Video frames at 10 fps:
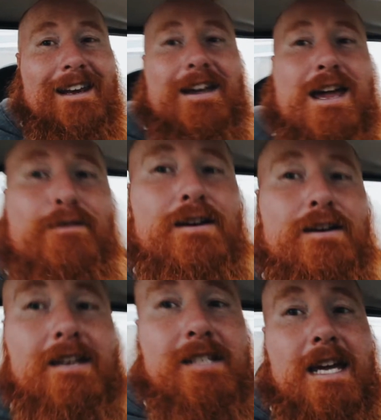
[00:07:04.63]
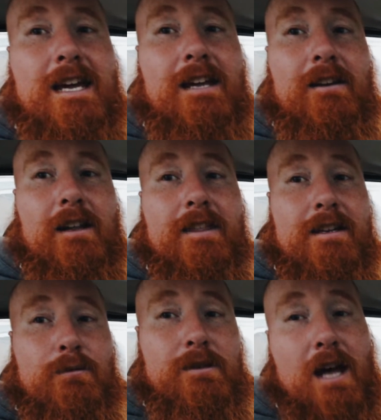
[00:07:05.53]
Like even like taking, like
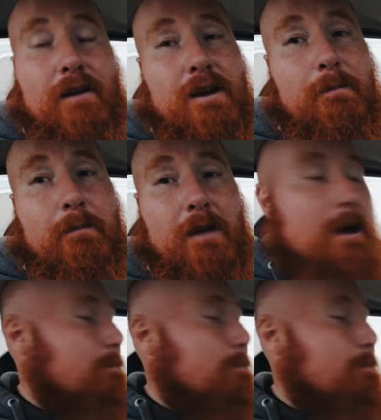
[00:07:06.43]
this was covered in